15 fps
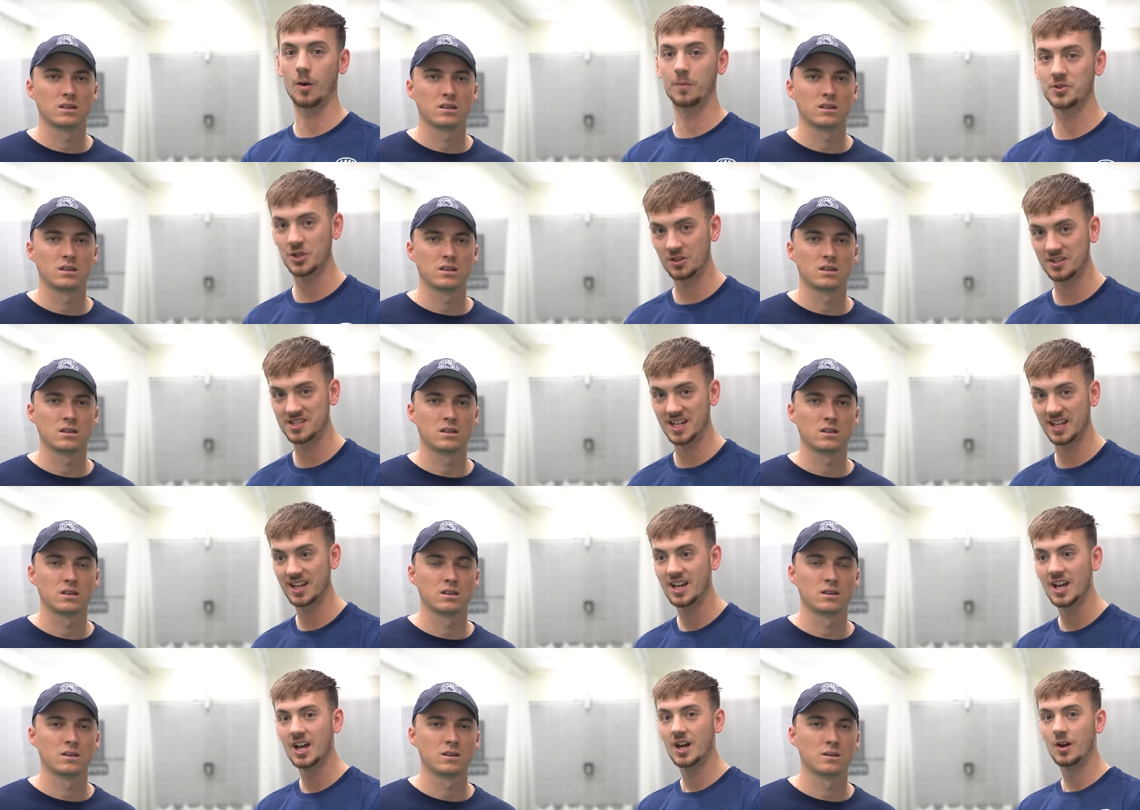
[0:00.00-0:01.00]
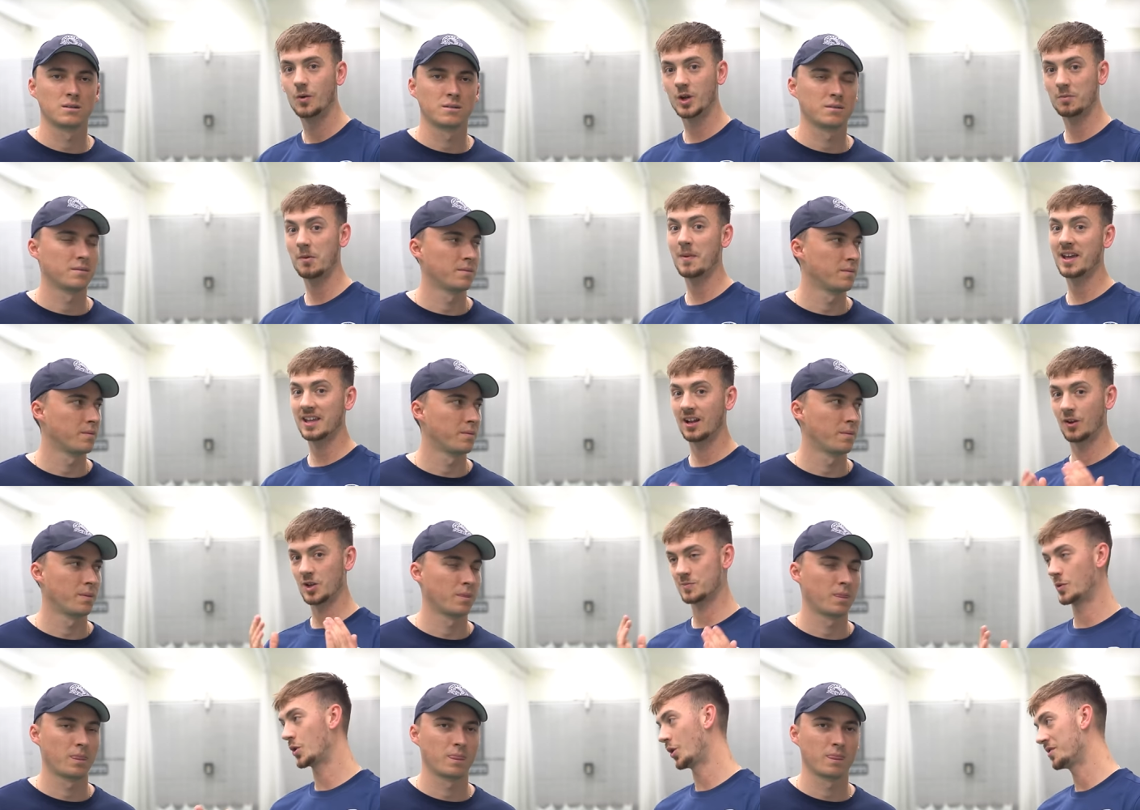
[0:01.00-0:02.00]
Speaker 1: opportunity. We're going to be making lots
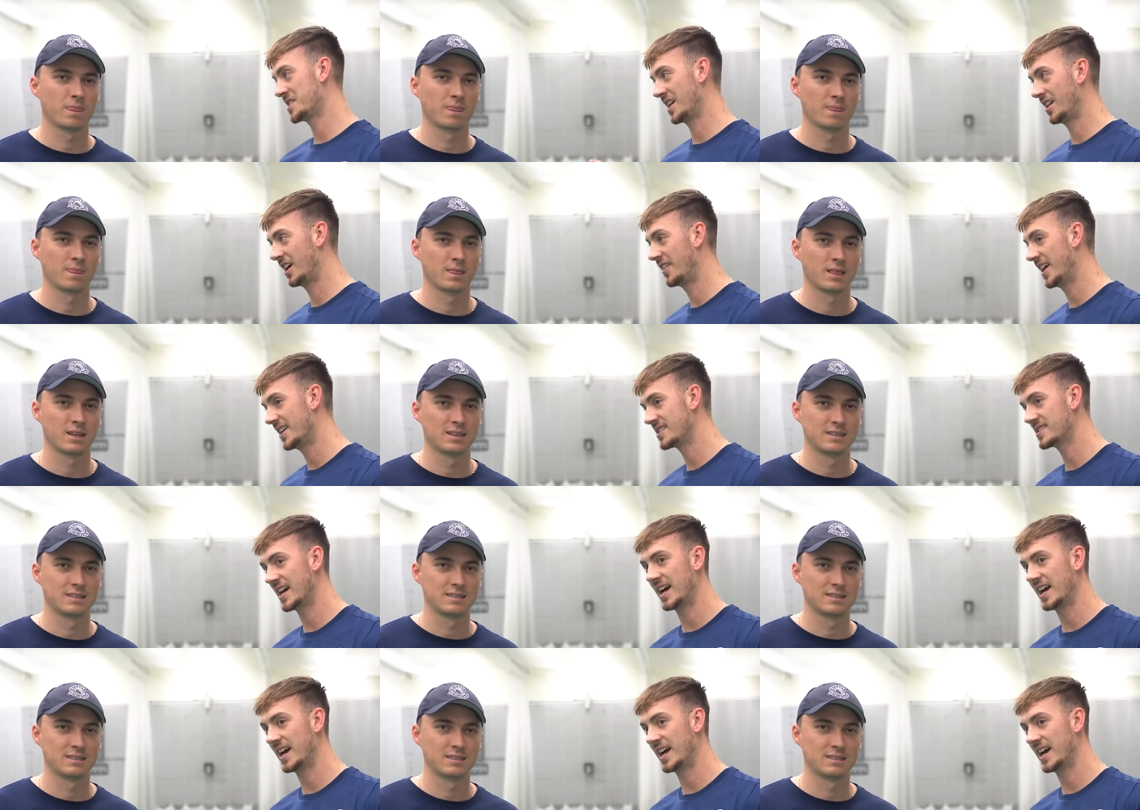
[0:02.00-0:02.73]
more content like this,